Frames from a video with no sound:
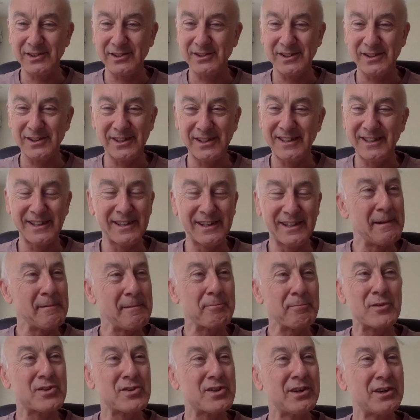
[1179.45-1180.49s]

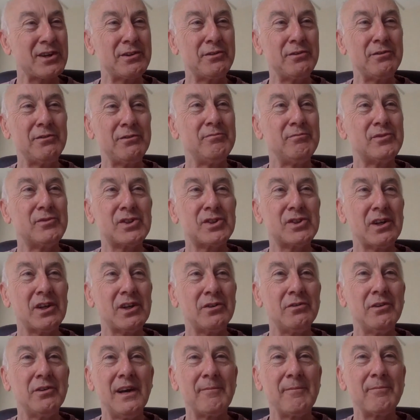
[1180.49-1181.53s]

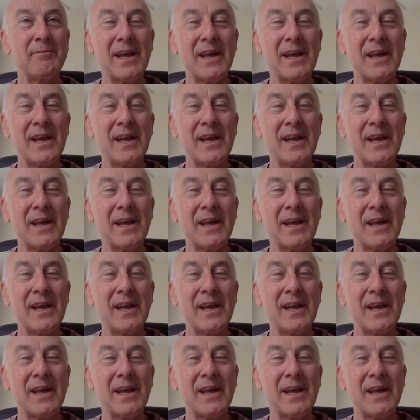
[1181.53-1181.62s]
So